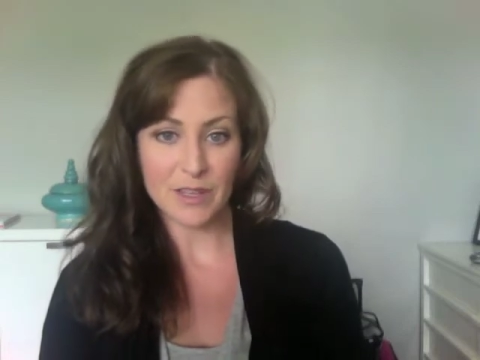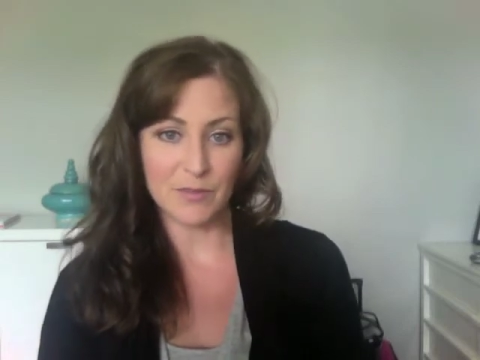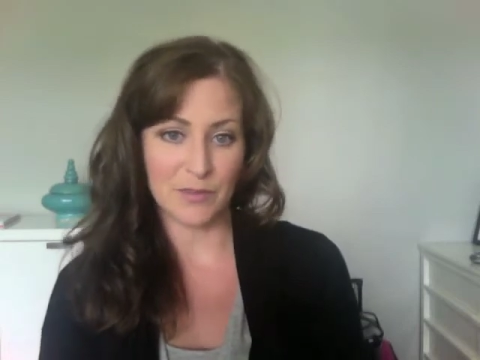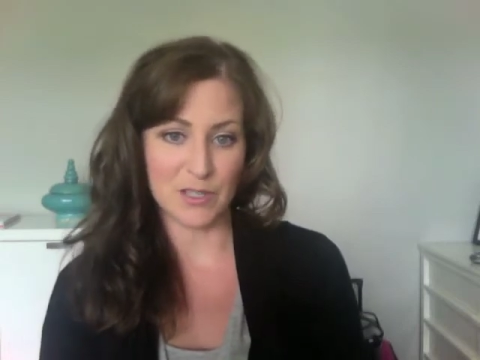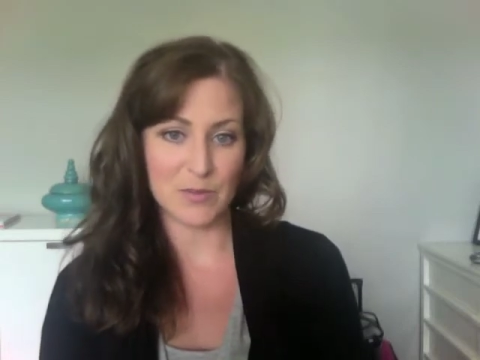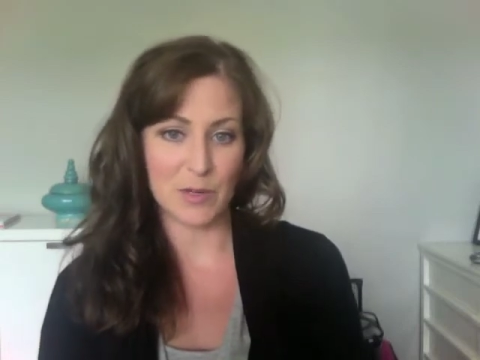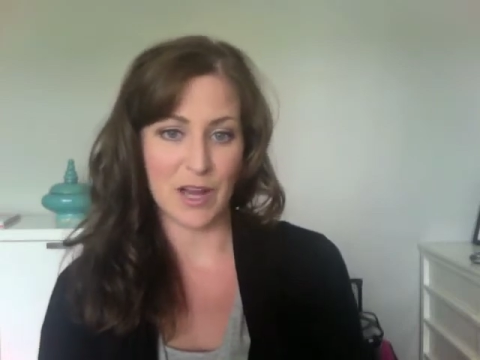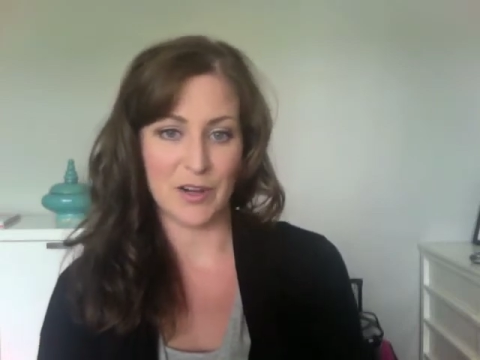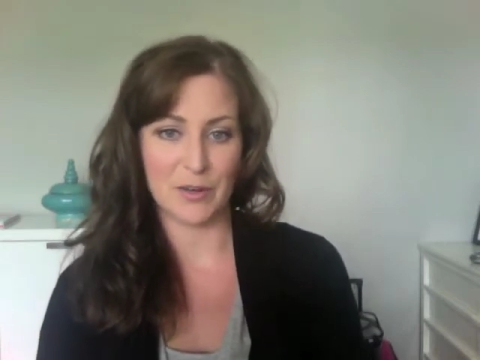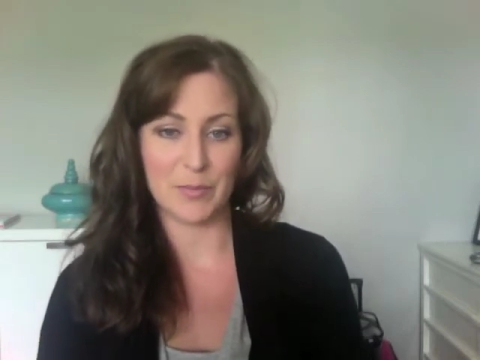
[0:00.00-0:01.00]
first
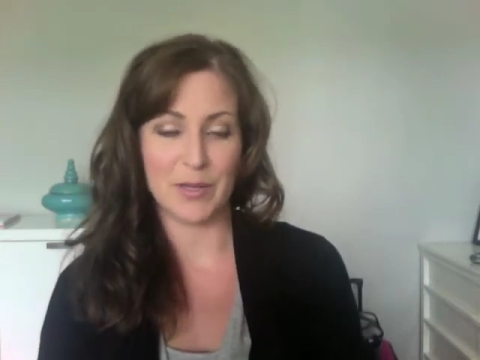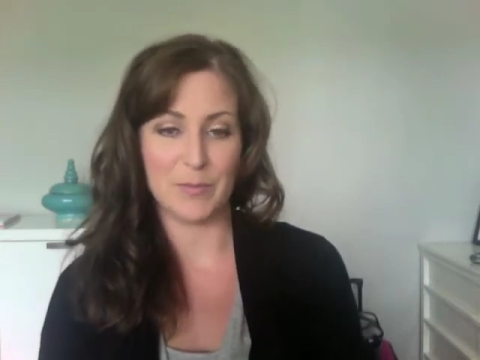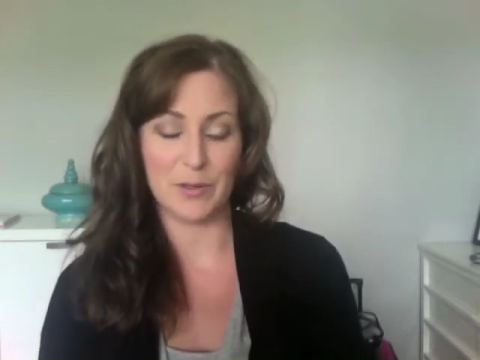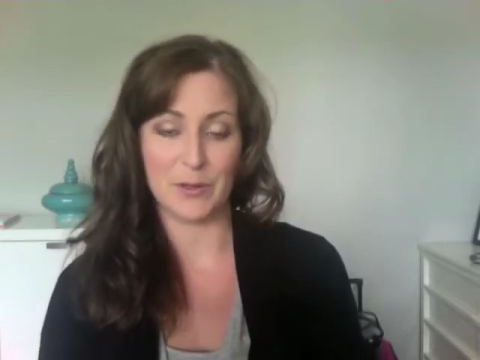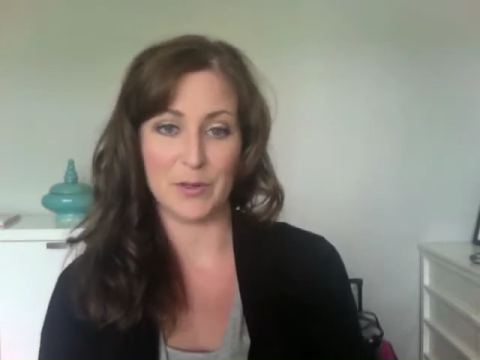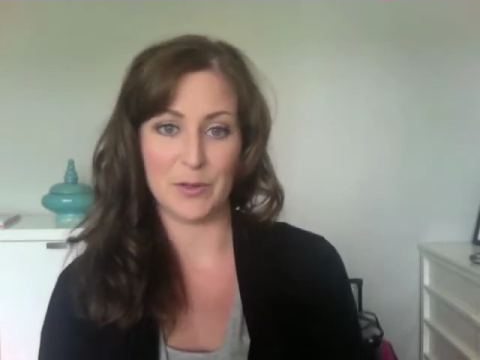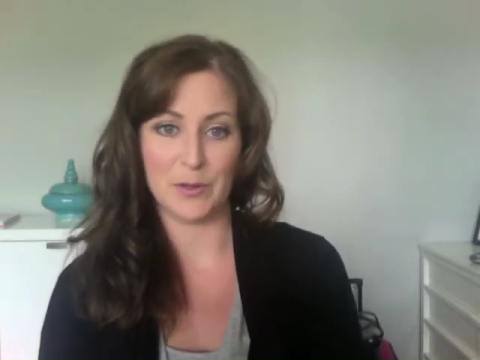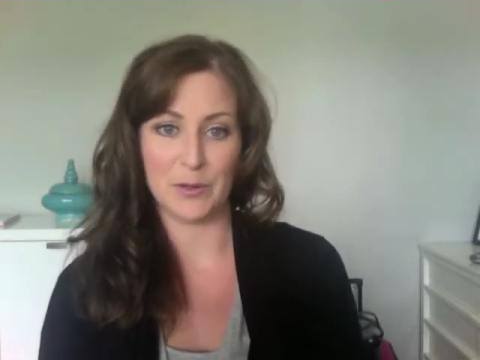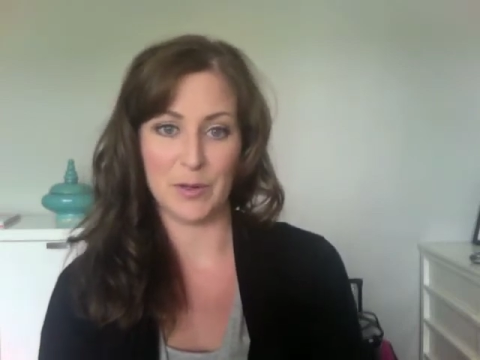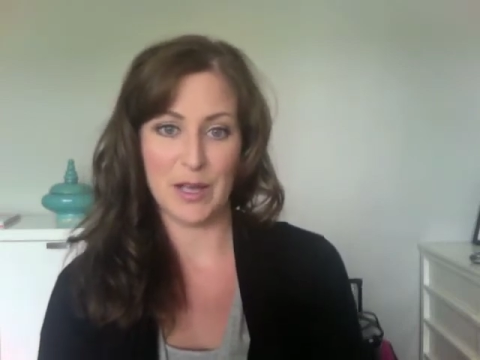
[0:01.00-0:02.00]
100 people
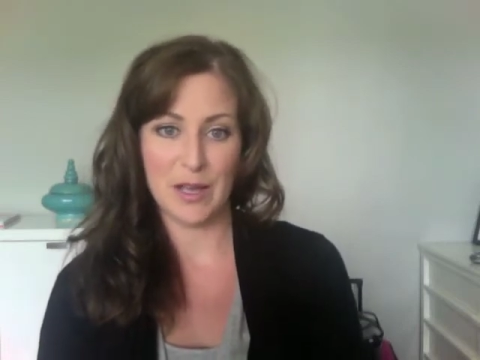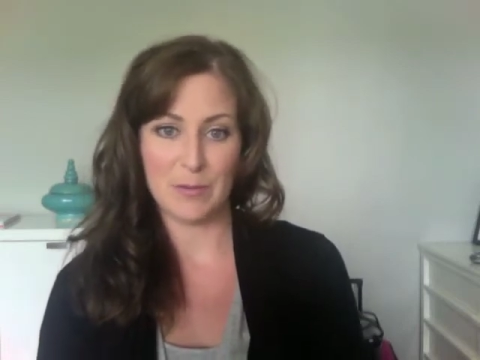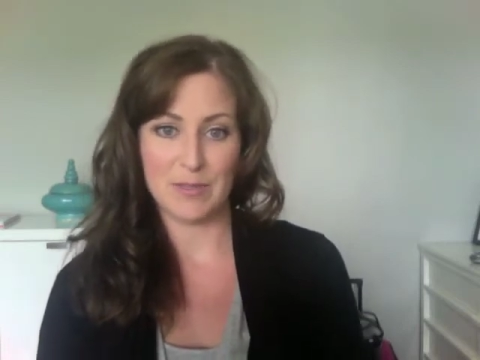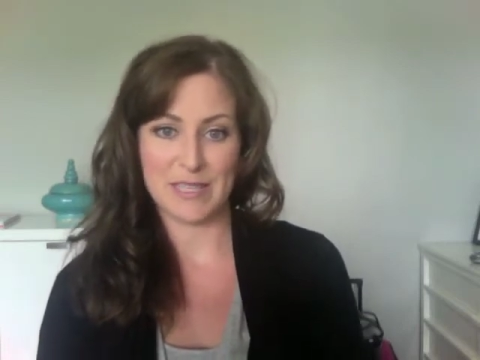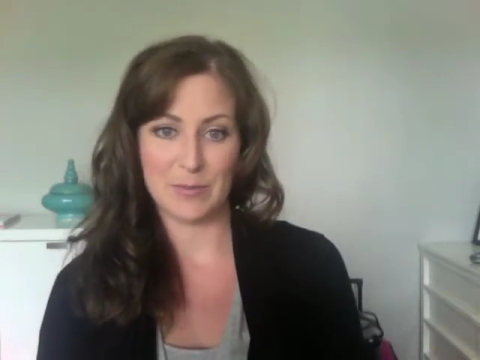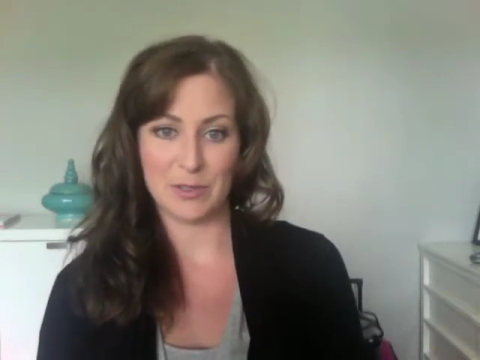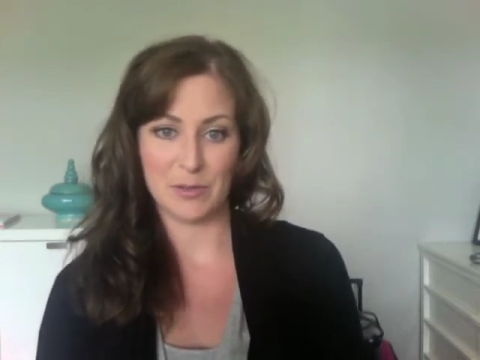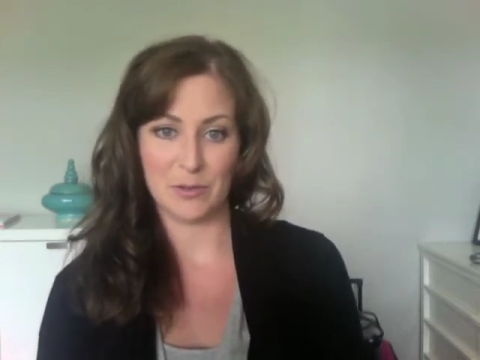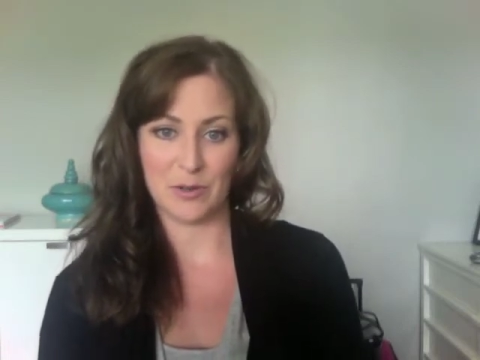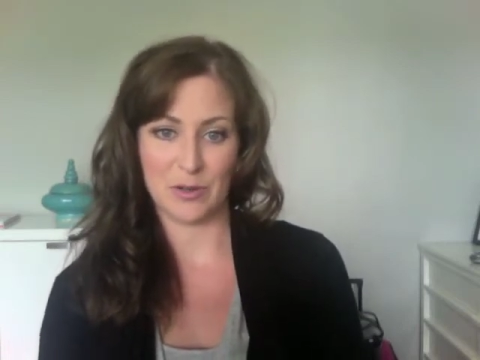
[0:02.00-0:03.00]
who was able to
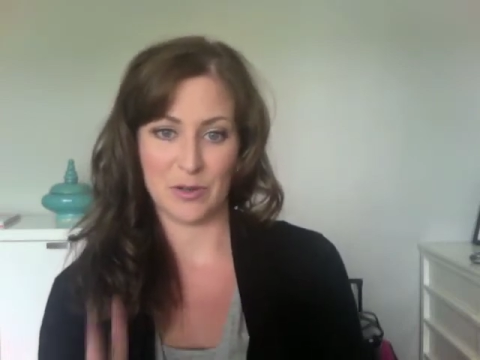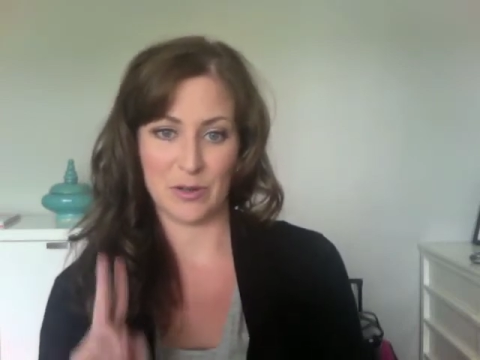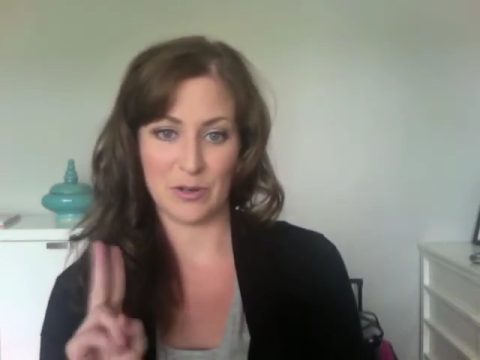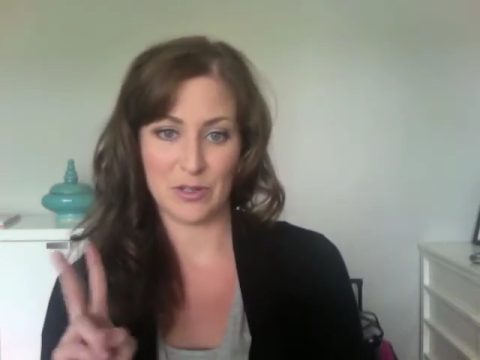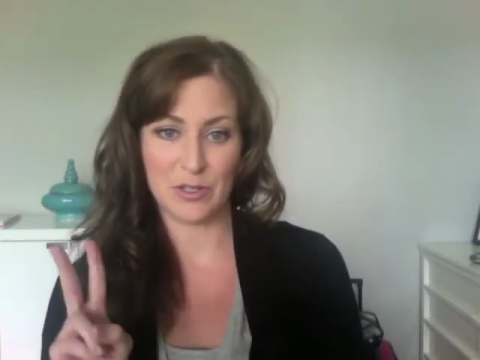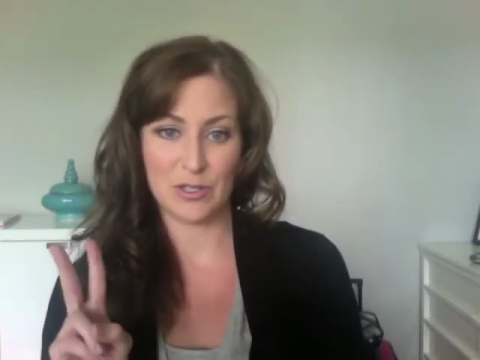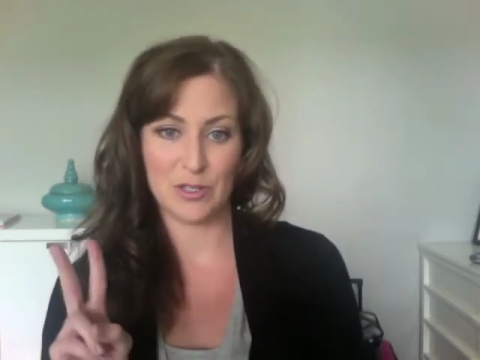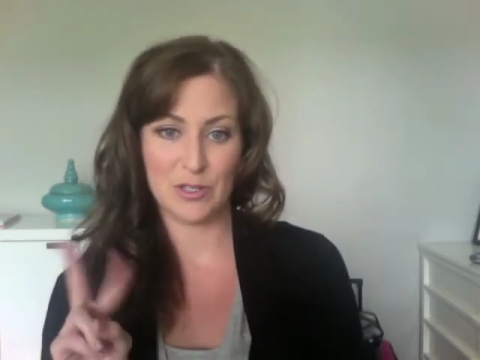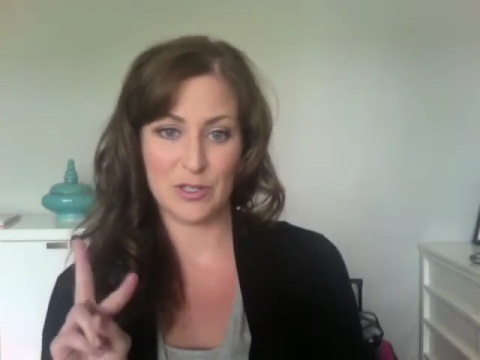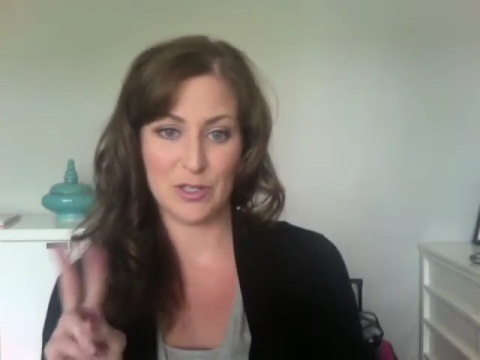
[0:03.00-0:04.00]
order
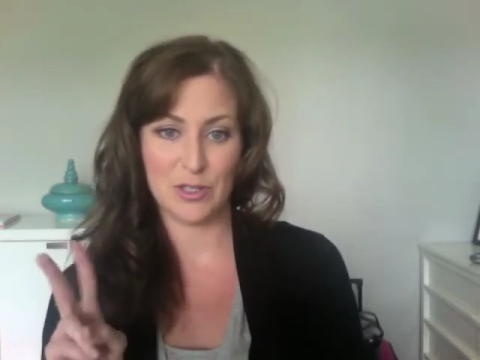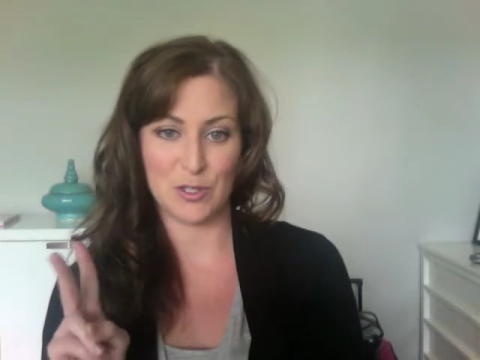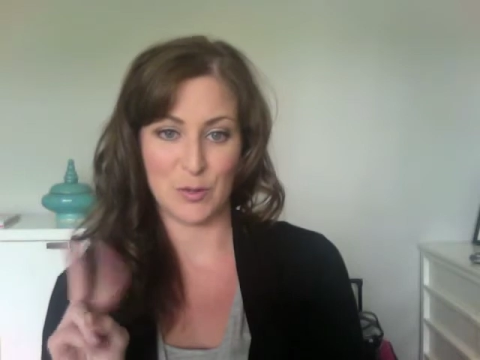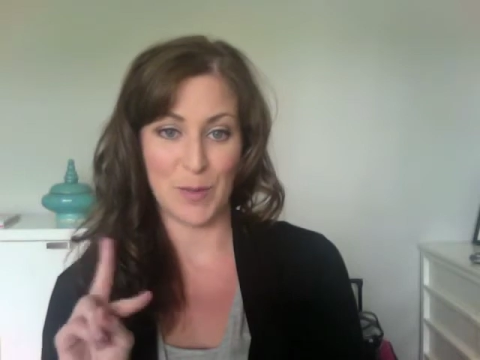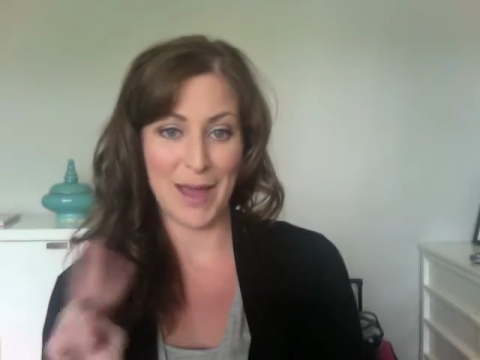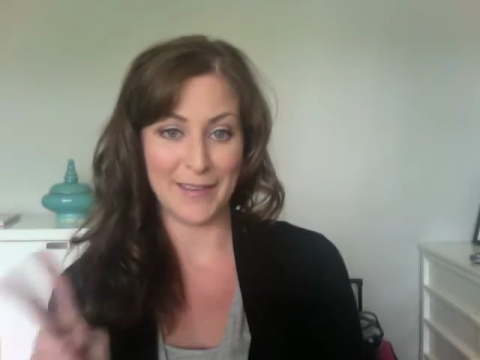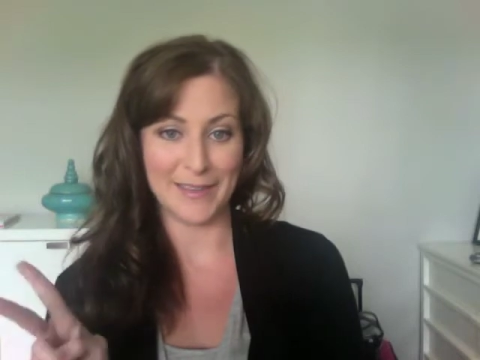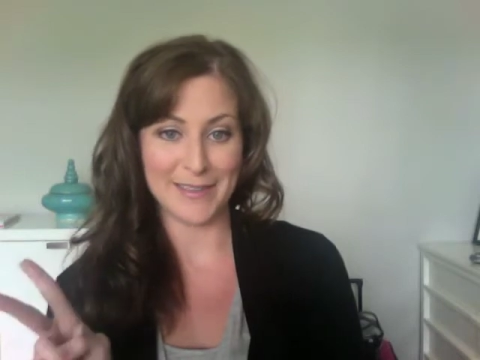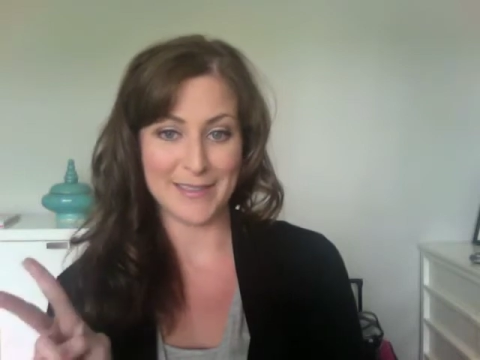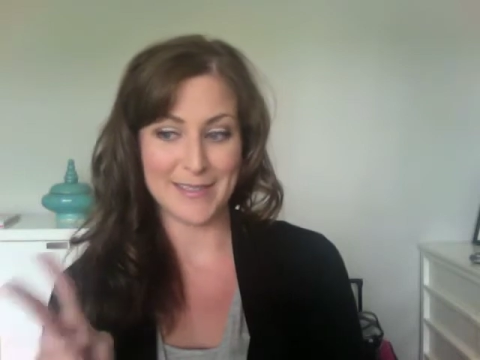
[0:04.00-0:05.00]
two
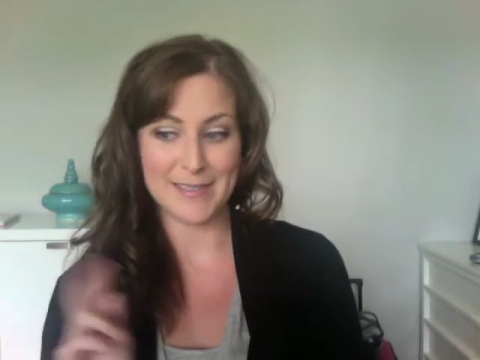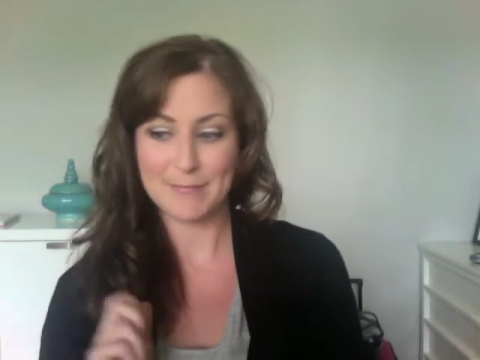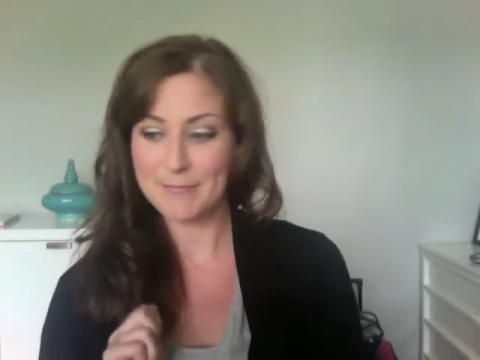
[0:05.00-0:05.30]
palettes,